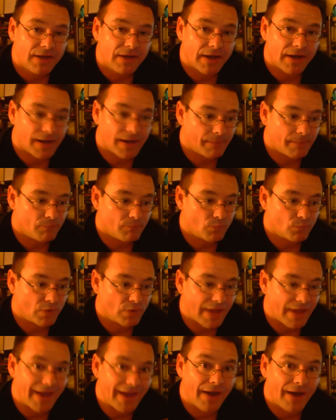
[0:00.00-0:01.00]

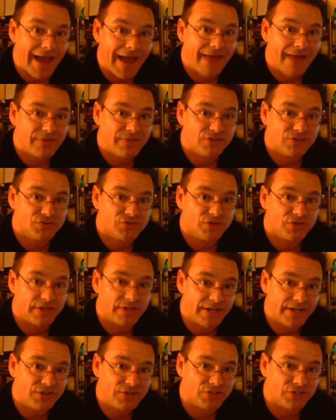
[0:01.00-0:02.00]
had these
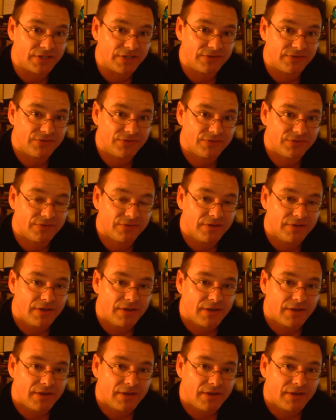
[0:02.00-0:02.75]
traditions